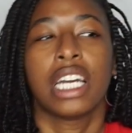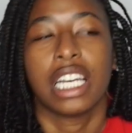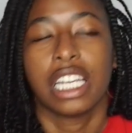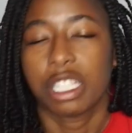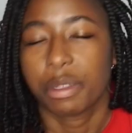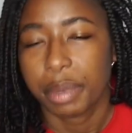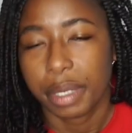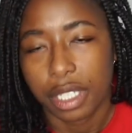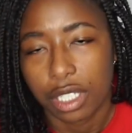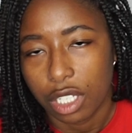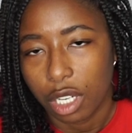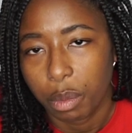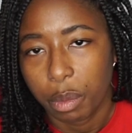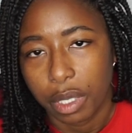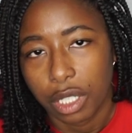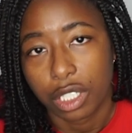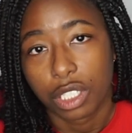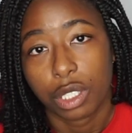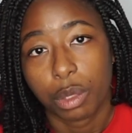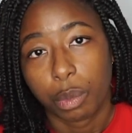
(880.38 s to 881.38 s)
It's been so
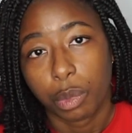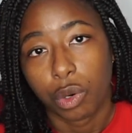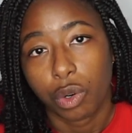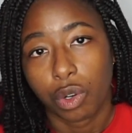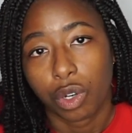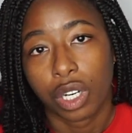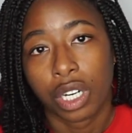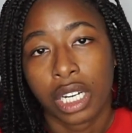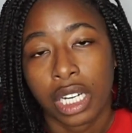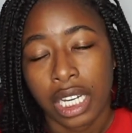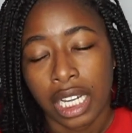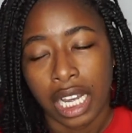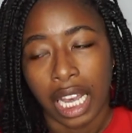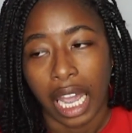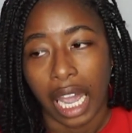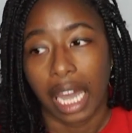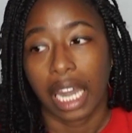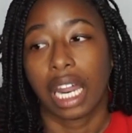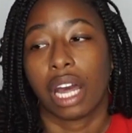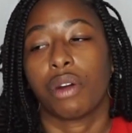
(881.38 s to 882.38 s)
much support.
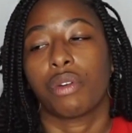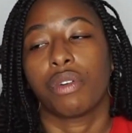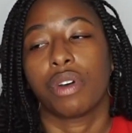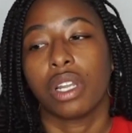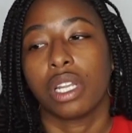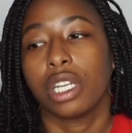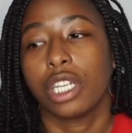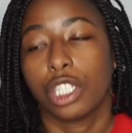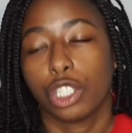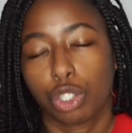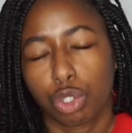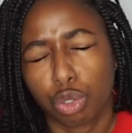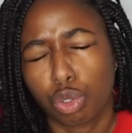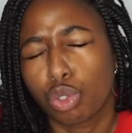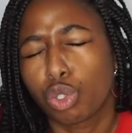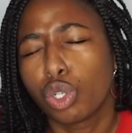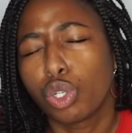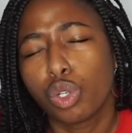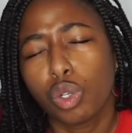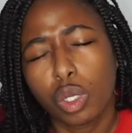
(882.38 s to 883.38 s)
And I really,
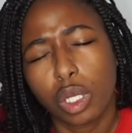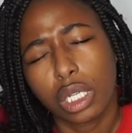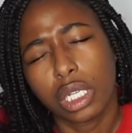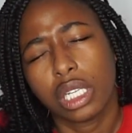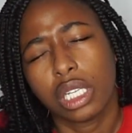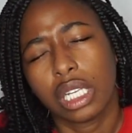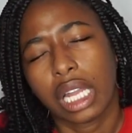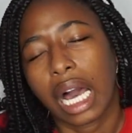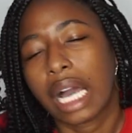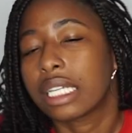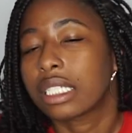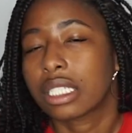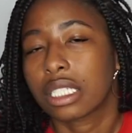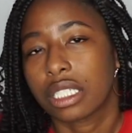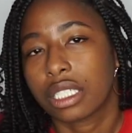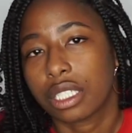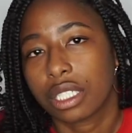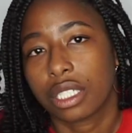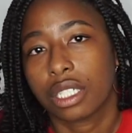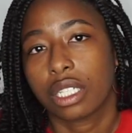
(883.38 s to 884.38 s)
truly, like,
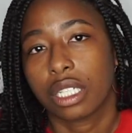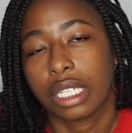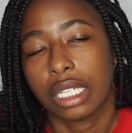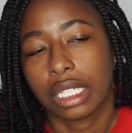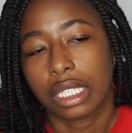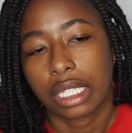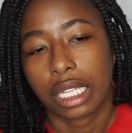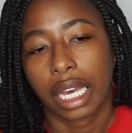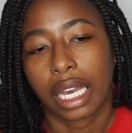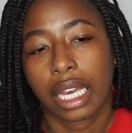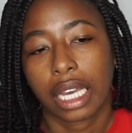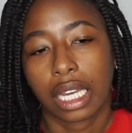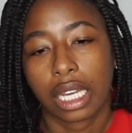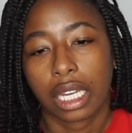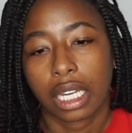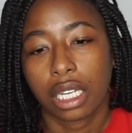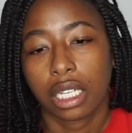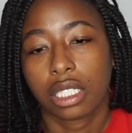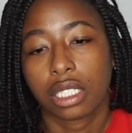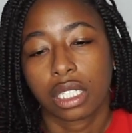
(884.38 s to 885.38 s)
sincerely thank
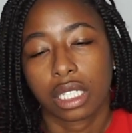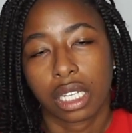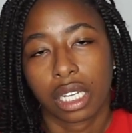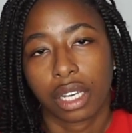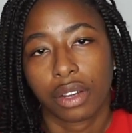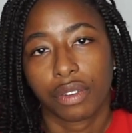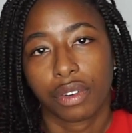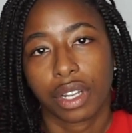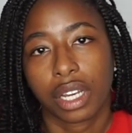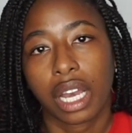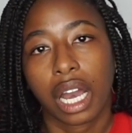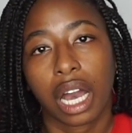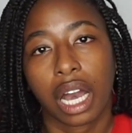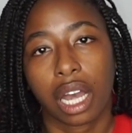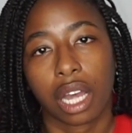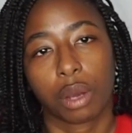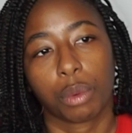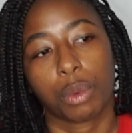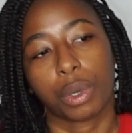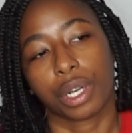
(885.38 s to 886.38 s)
each and every
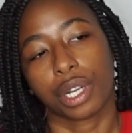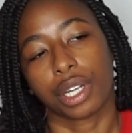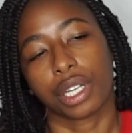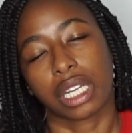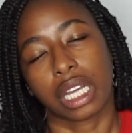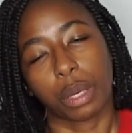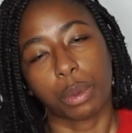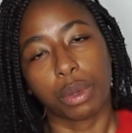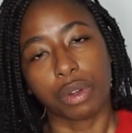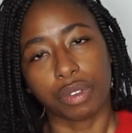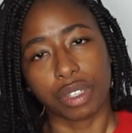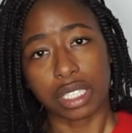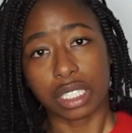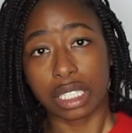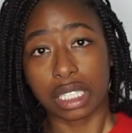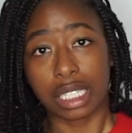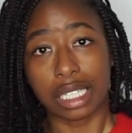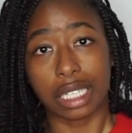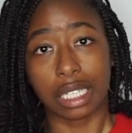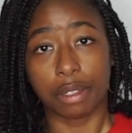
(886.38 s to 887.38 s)
kind word that we
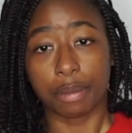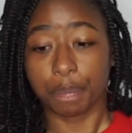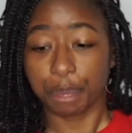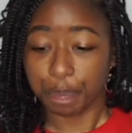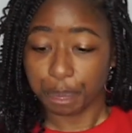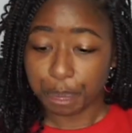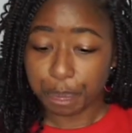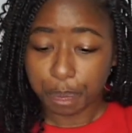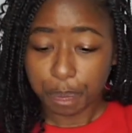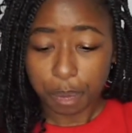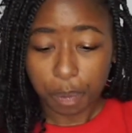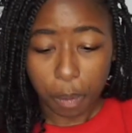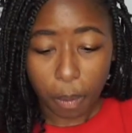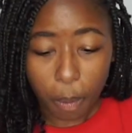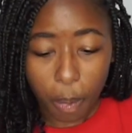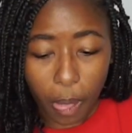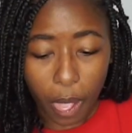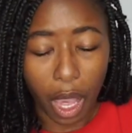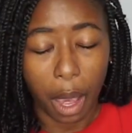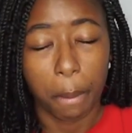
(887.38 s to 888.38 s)
receive,
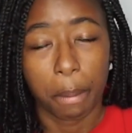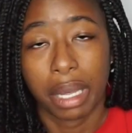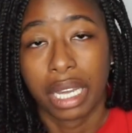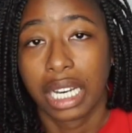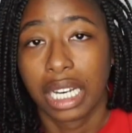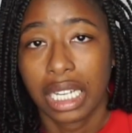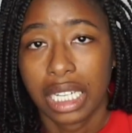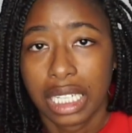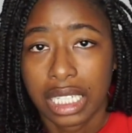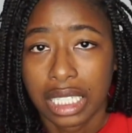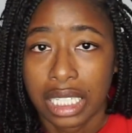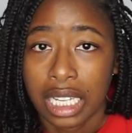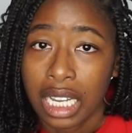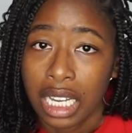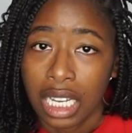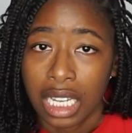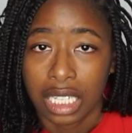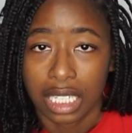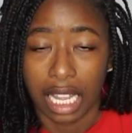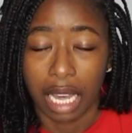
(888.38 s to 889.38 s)
because
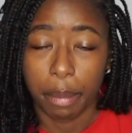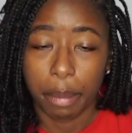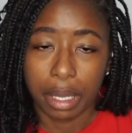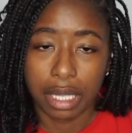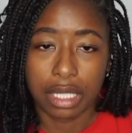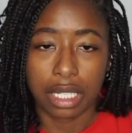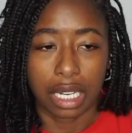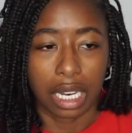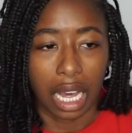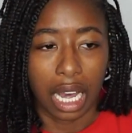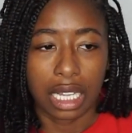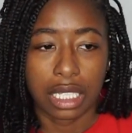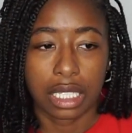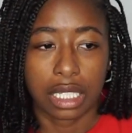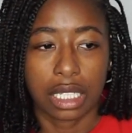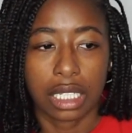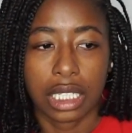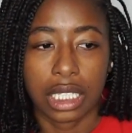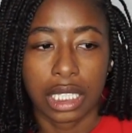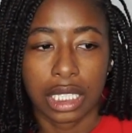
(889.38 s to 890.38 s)
that means a lot
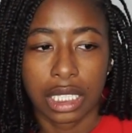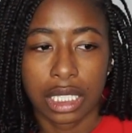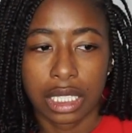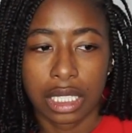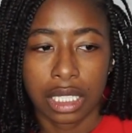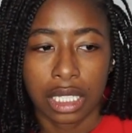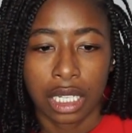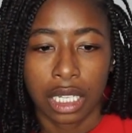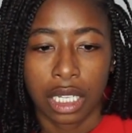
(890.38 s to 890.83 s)
to us.